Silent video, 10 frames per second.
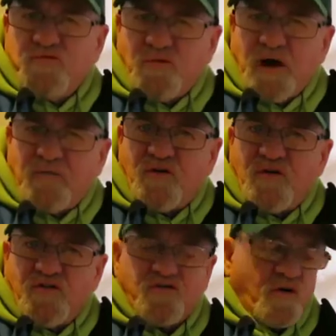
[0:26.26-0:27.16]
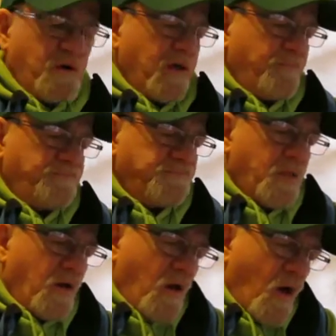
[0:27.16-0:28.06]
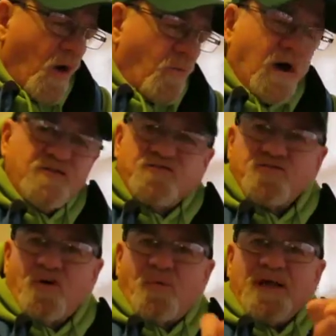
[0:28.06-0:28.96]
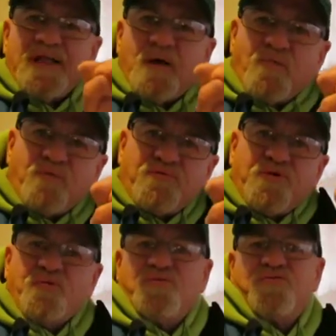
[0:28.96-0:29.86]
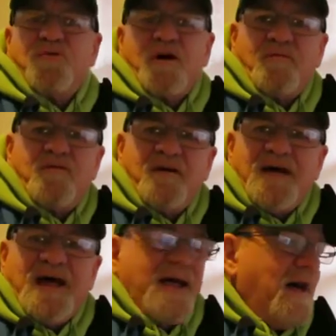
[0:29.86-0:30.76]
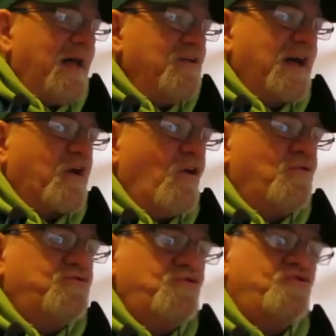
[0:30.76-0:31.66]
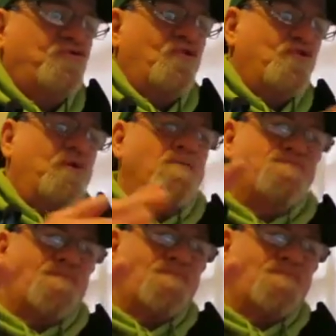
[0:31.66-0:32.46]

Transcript: To cover the story. One story they refuse to cover. And it goes to show you,